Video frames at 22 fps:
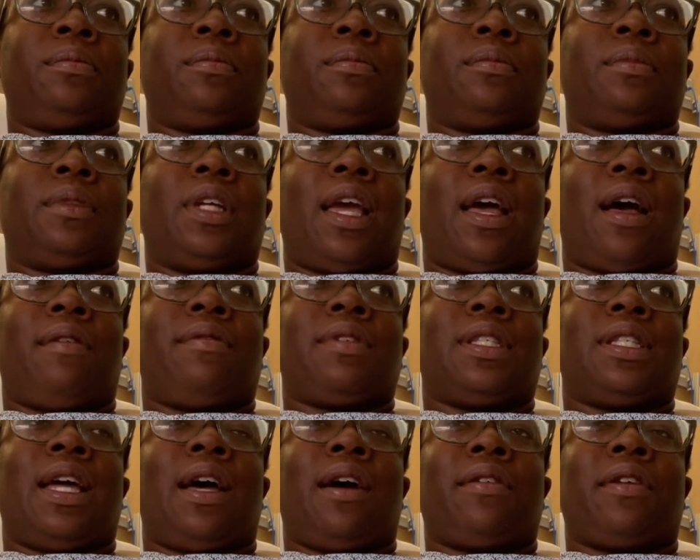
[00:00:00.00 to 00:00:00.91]
yeah, I
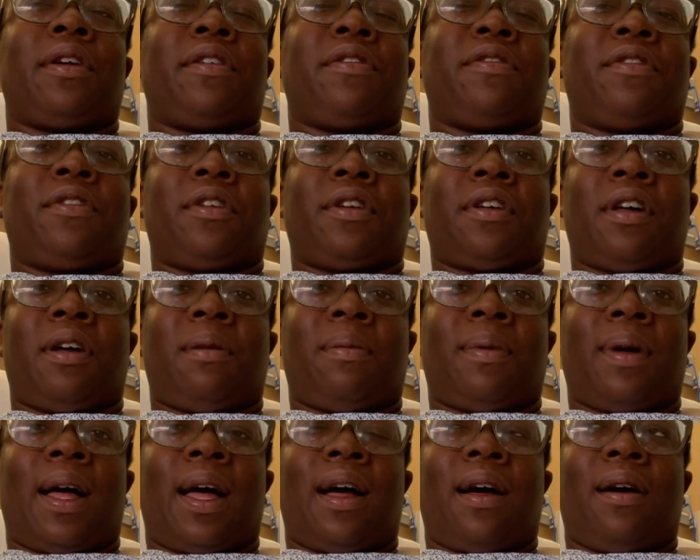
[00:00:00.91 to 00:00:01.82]
was down there for a
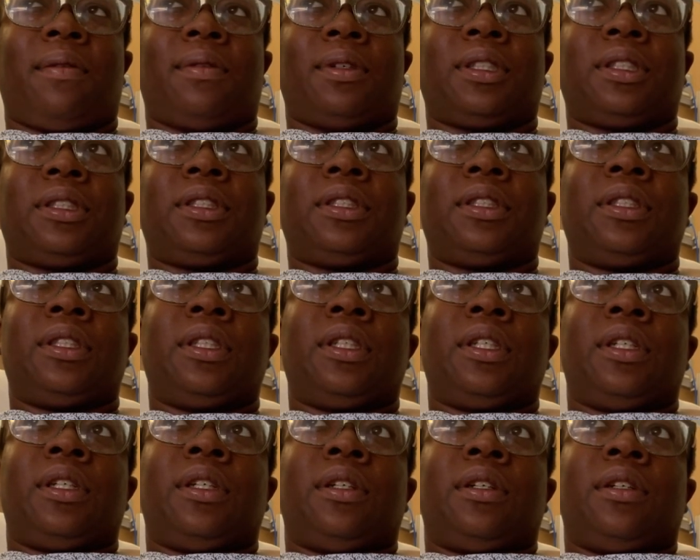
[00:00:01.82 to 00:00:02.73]
couple hours,
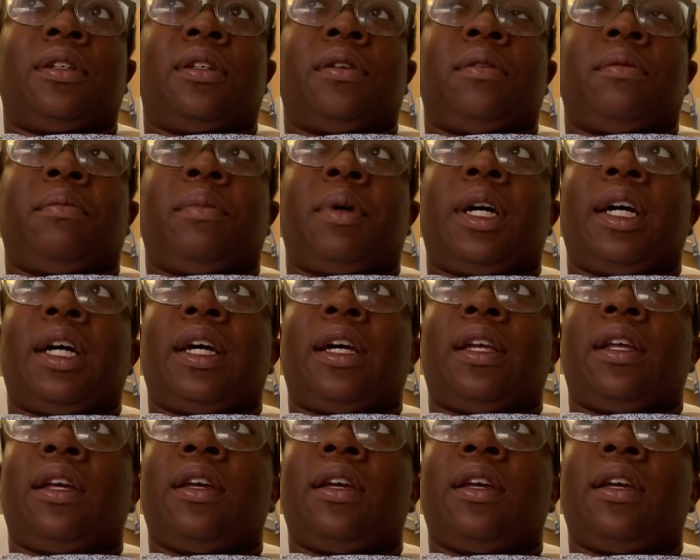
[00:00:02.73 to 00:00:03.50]
but